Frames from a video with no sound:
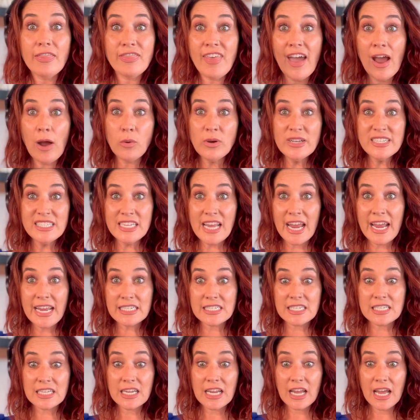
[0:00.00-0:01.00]
That was
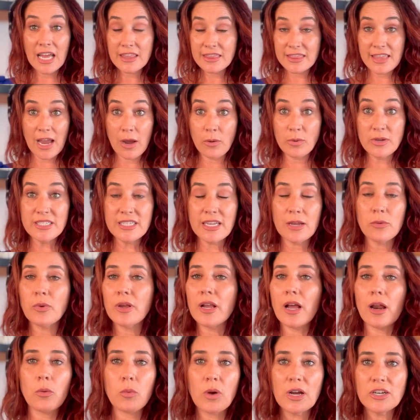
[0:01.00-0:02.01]
it! That was it! We
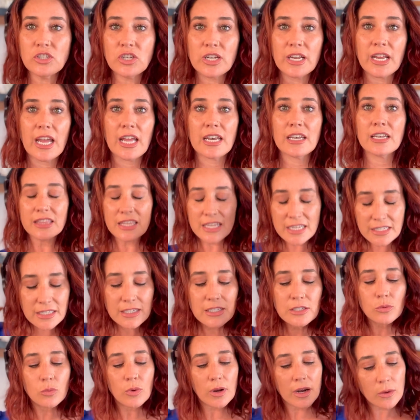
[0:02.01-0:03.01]
gotta watch it again. This
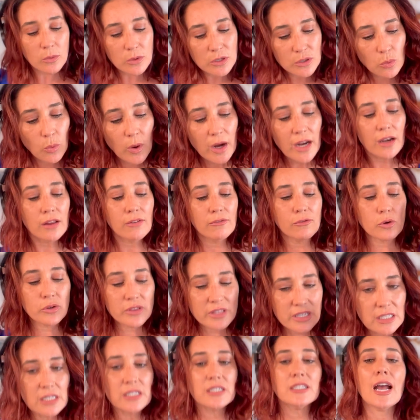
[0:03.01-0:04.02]
is what I was waiting for
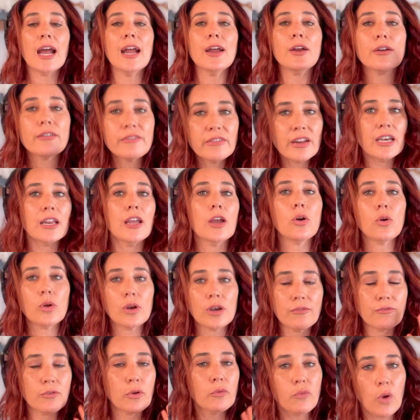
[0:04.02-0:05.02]
this entire video,
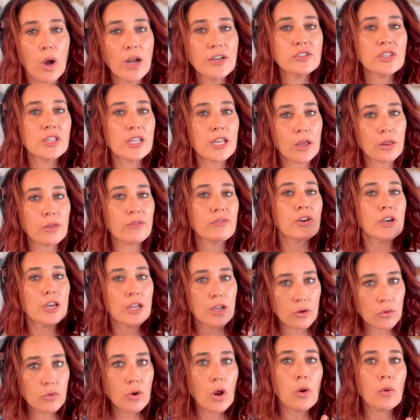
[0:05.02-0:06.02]
and if you've watched the other video,
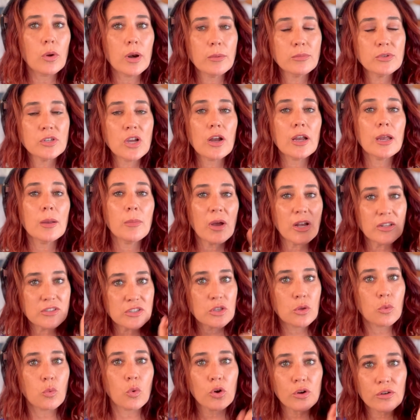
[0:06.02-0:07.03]
you know what I'm talking about.
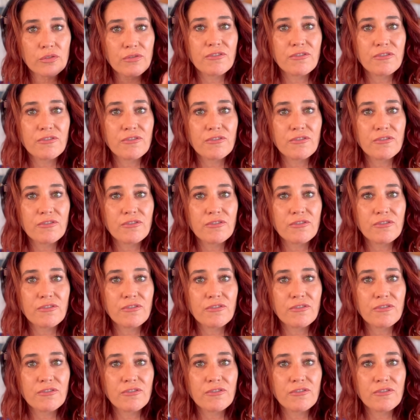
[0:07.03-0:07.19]
It's the word